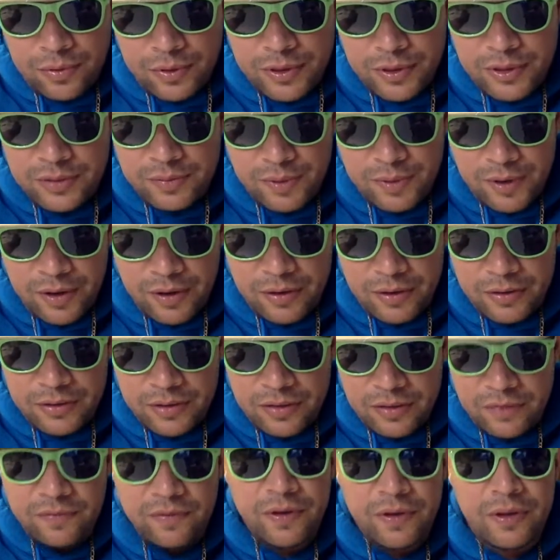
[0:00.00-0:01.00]
who
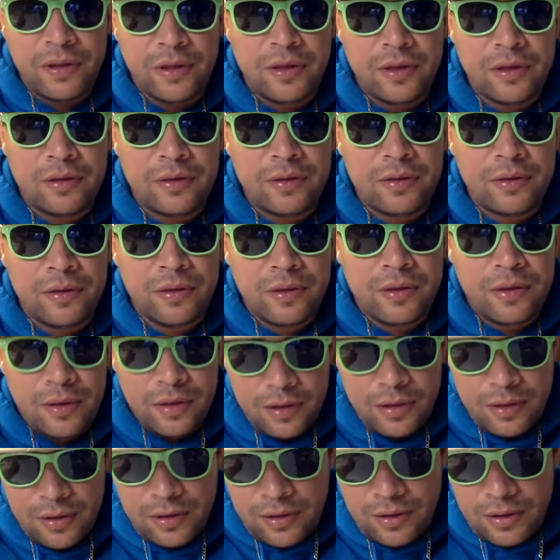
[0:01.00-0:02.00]
experience that feeling,
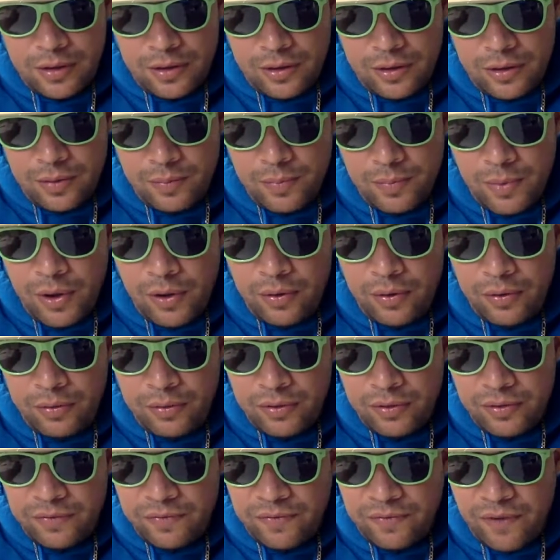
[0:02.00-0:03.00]
the
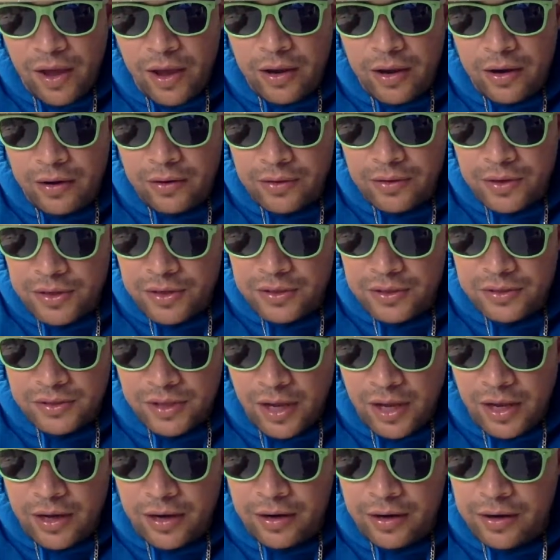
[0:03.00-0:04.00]
mode, the fire, the
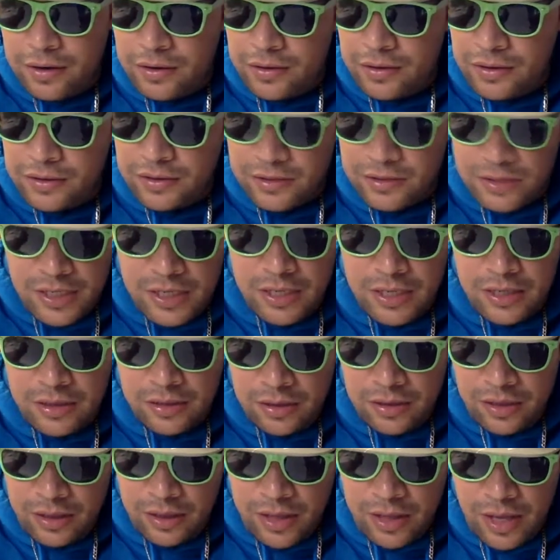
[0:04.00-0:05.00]
desire, the
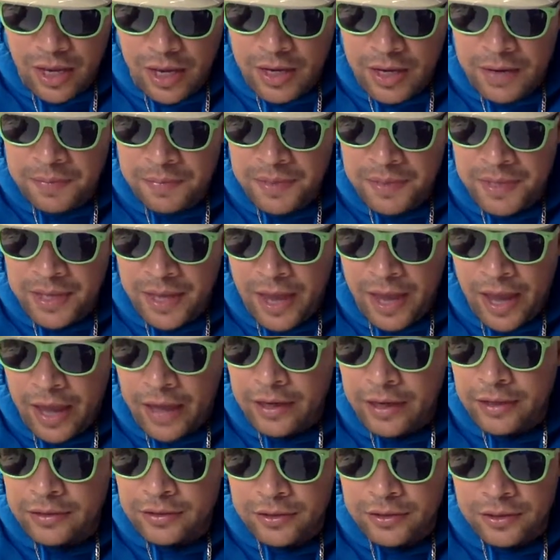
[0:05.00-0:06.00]
scene, the game, the
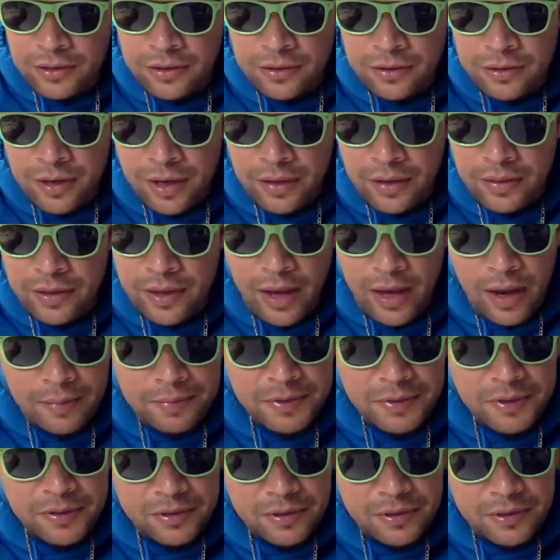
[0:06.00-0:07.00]
attitude, and the
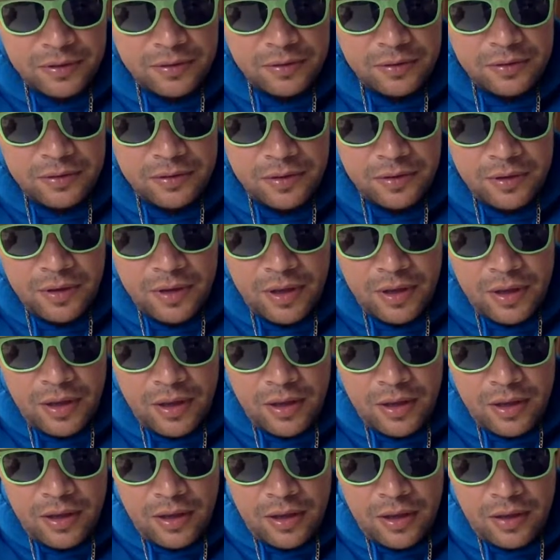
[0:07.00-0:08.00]
aptitude,
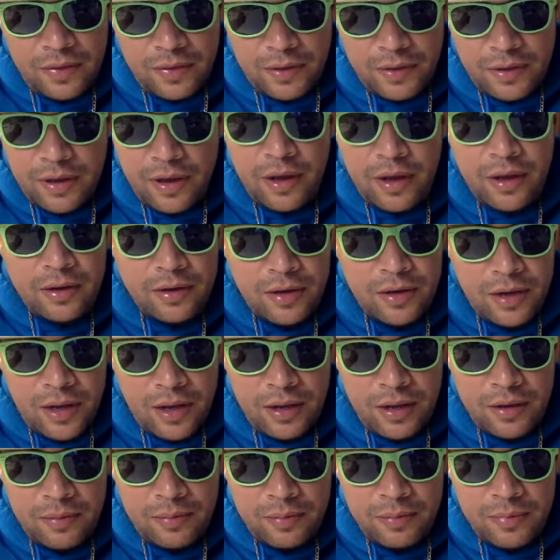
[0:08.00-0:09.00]
and the
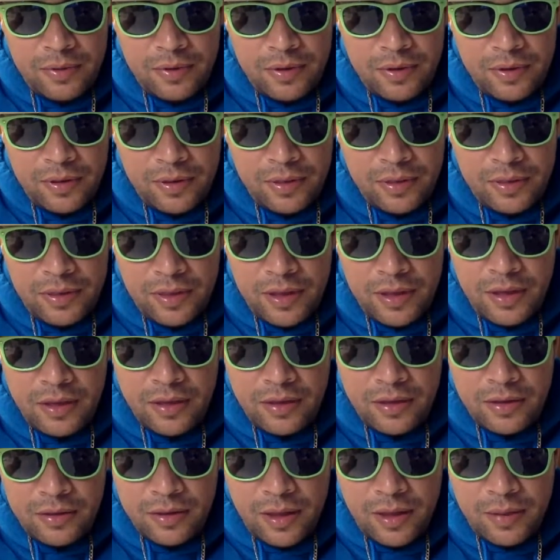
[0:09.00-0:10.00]
goddamn
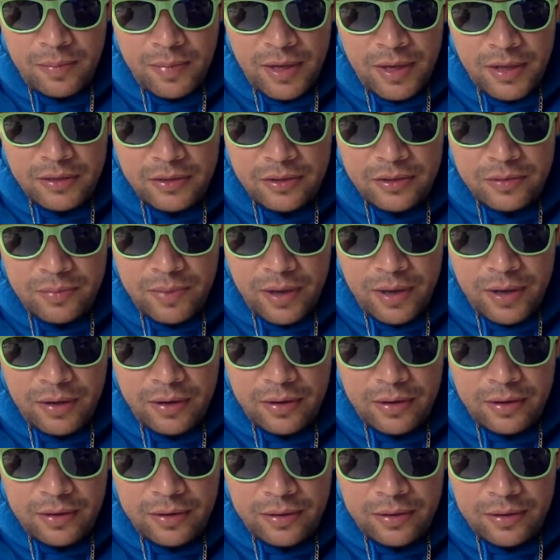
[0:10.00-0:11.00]
thing that makes you
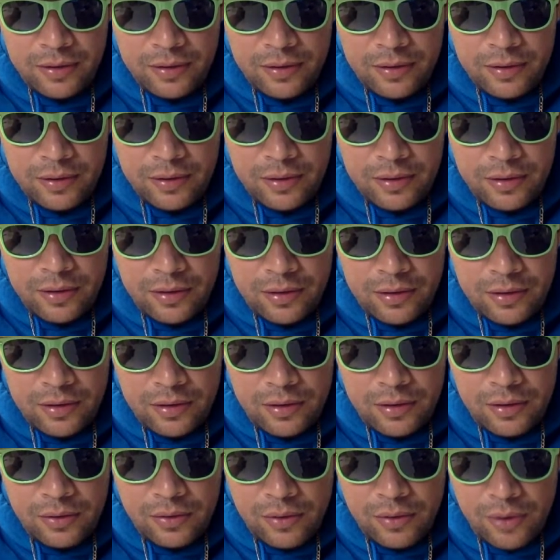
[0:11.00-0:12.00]
better,
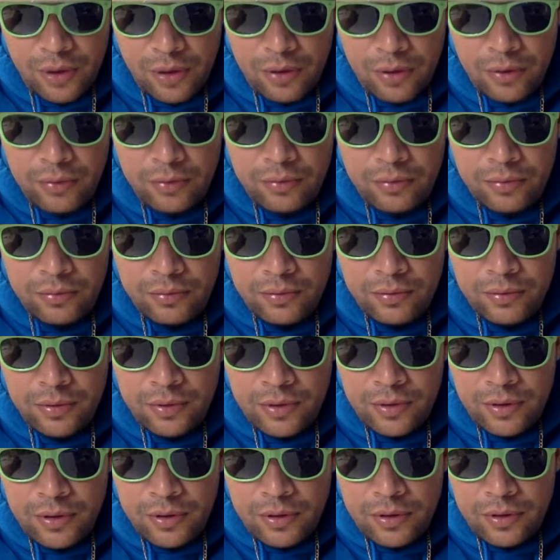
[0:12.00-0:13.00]
you know
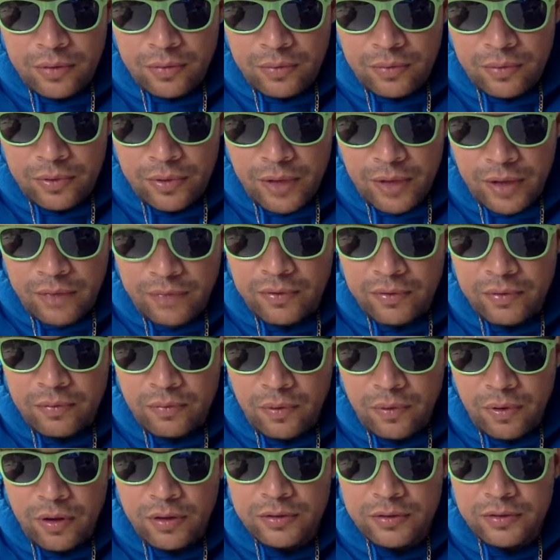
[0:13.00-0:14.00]
will never
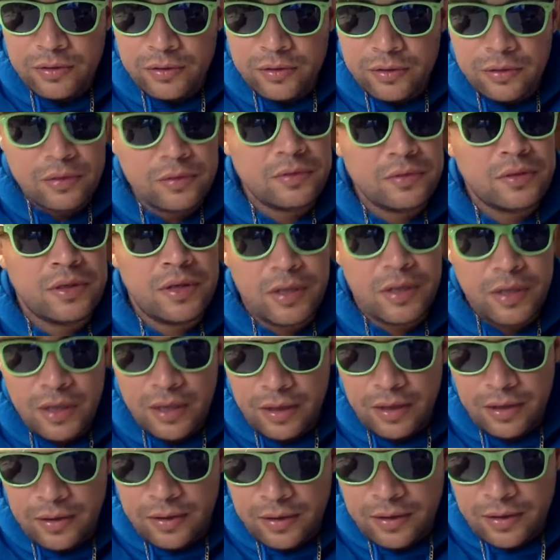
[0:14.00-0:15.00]
want to lose it
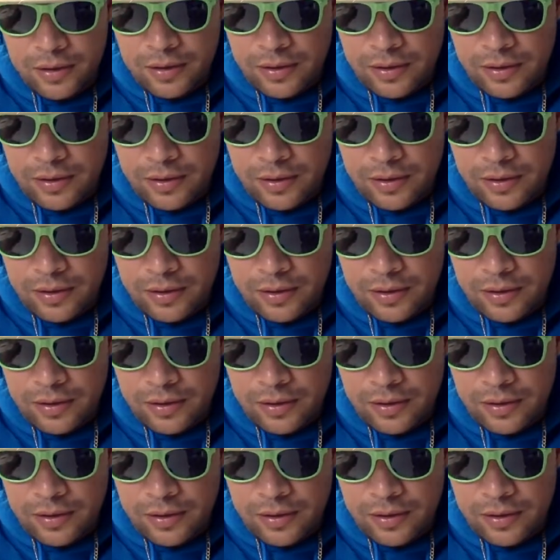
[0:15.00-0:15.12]
again.